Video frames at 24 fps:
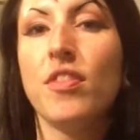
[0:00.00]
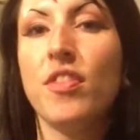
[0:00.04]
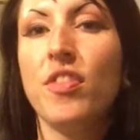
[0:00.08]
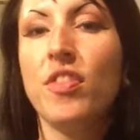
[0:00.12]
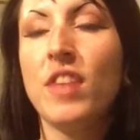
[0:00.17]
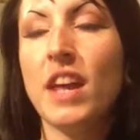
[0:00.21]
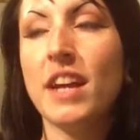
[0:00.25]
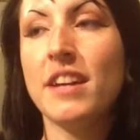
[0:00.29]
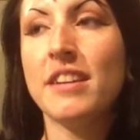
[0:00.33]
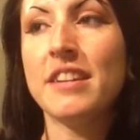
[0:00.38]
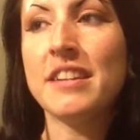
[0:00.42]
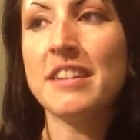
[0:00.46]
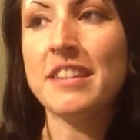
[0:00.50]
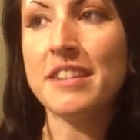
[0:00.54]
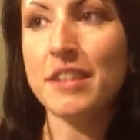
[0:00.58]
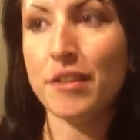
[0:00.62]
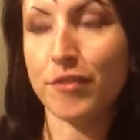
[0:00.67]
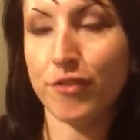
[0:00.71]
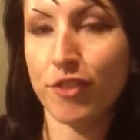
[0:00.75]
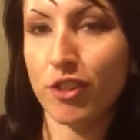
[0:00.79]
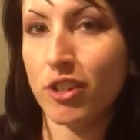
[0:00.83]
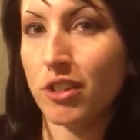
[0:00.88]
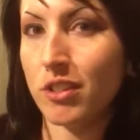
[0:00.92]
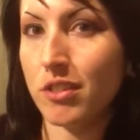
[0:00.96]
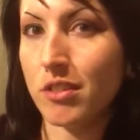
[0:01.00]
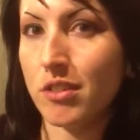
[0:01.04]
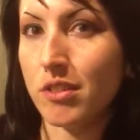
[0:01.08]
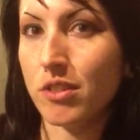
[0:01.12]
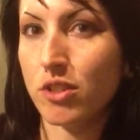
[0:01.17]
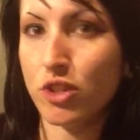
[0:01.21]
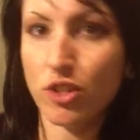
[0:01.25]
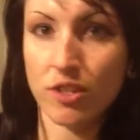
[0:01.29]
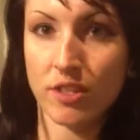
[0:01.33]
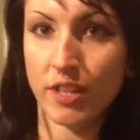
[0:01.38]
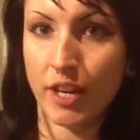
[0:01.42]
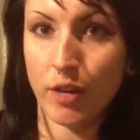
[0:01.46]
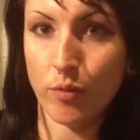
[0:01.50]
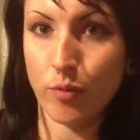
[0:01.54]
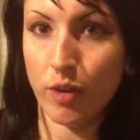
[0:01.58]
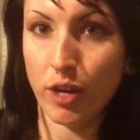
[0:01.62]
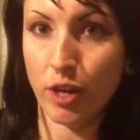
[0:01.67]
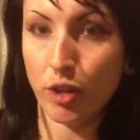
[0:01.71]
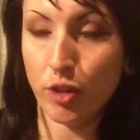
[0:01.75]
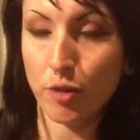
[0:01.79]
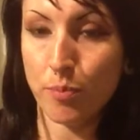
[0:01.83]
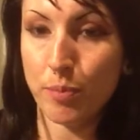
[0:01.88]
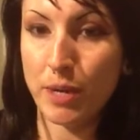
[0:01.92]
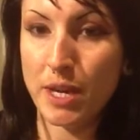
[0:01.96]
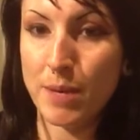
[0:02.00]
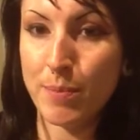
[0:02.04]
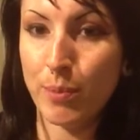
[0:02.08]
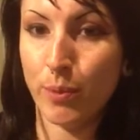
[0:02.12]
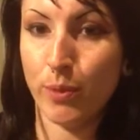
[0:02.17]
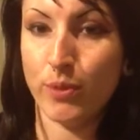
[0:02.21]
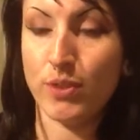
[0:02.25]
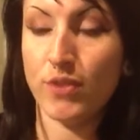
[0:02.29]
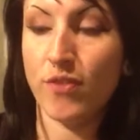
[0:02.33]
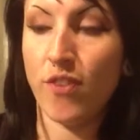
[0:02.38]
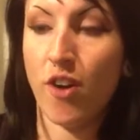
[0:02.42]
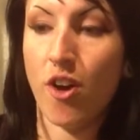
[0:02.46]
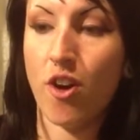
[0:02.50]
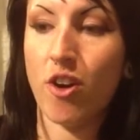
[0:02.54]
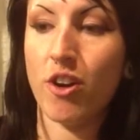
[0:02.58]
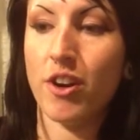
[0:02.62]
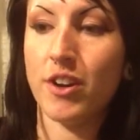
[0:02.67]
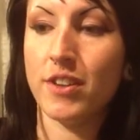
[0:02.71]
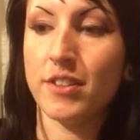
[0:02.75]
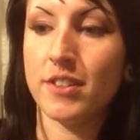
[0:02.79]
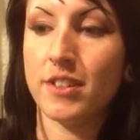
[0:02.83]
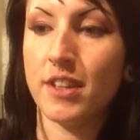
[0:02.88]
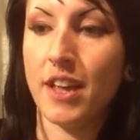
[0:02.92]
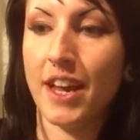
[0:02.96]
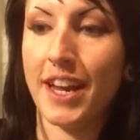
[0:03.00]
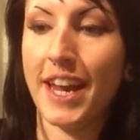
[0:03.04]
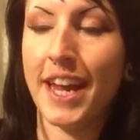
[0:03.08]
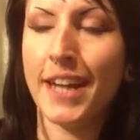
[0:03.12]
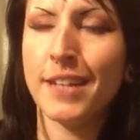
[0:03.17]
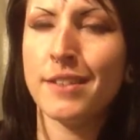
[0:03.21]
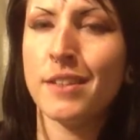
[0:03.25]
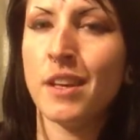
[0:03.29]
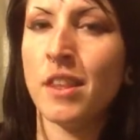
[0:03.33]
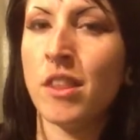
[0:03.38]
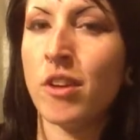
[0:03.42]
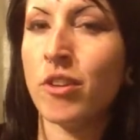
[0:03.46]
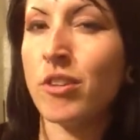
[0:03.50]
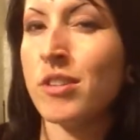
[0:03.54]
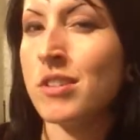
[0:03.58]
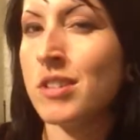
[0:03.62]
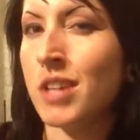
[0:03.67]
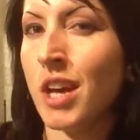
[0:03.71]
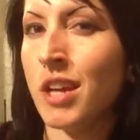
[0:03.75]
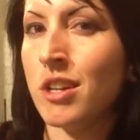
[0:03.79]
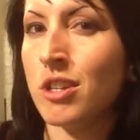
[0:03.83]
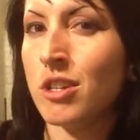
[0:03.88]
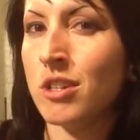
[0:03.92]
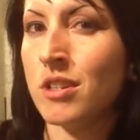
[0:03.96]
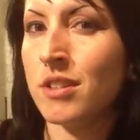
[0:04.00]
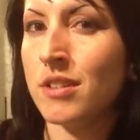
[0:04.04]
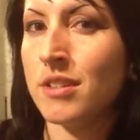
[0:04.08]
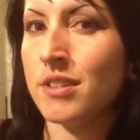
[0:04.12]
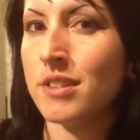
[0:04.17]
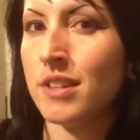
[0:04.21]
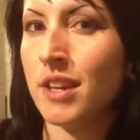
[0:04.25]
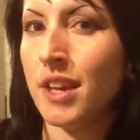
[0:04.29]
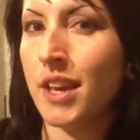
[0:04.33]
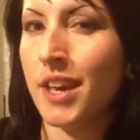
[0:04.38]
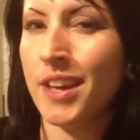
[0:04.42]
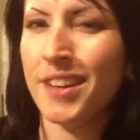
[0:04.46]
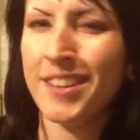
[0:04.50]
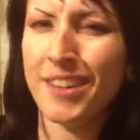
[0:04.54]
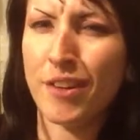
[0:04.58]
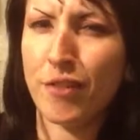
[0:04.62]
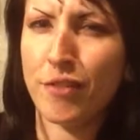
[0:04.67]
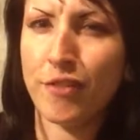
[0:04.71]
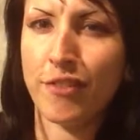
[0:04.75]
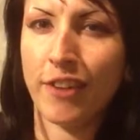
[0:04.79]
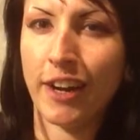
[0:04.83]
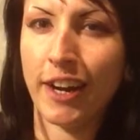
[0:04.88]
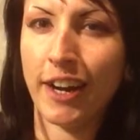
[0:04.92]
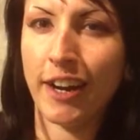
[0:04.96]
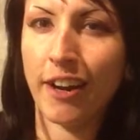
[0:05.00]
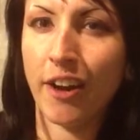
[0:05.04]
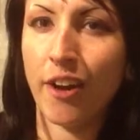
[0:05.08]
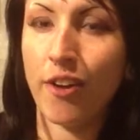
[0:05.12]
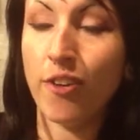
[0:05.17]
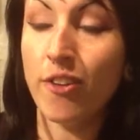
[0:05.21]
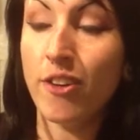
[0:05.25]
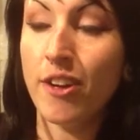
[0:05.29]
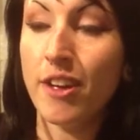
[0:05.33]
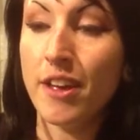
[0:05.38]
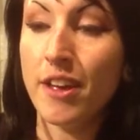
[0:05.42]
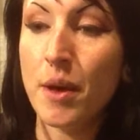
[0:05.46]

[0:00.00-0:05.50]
They differ, just like regular people, as far as, I can't say their intentions, because I don't fucking know,